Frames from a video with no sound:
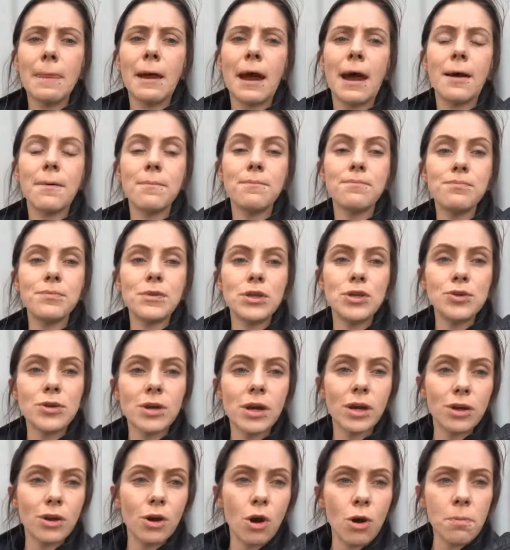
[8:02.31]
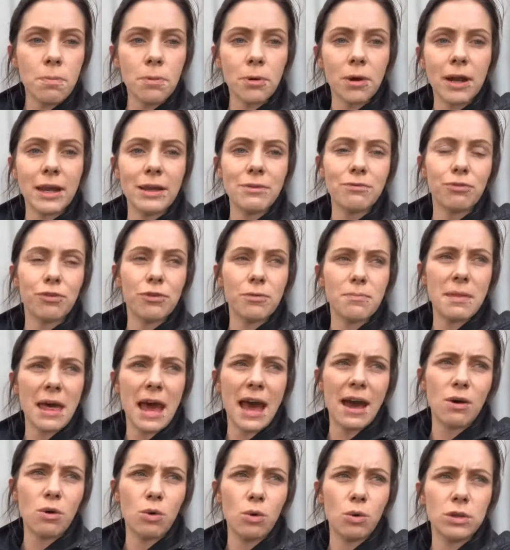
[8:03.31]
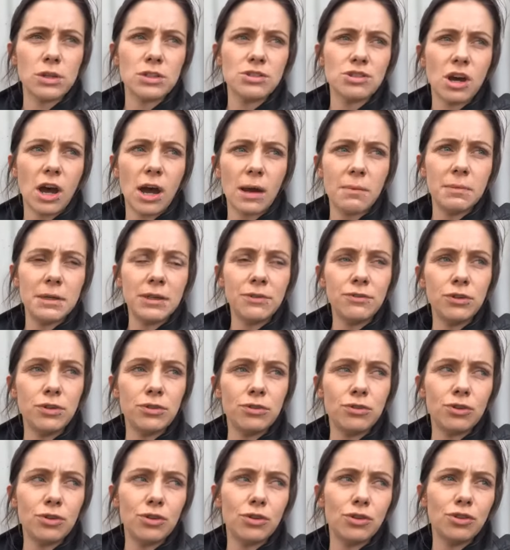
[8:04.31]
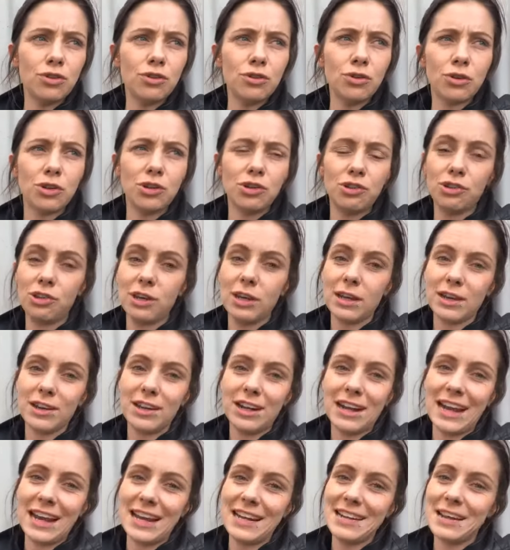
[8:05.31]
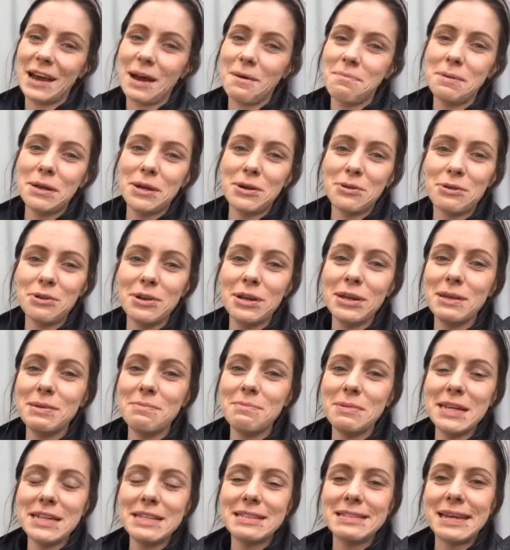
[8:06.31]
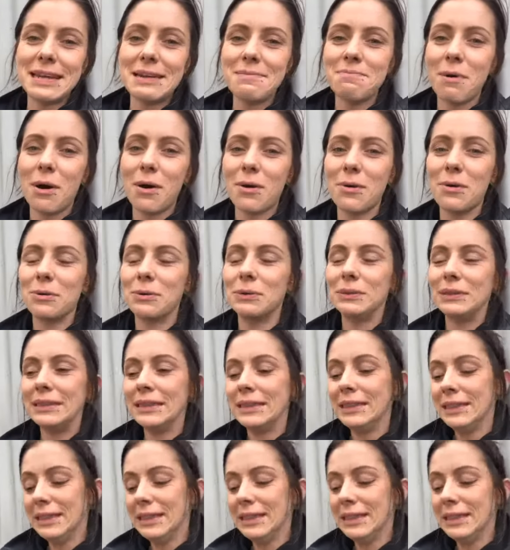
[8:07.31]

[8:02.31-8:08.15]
You kind of operate from that all the time. And if you do, you're sure as shit going to end up in a really big, deep hole.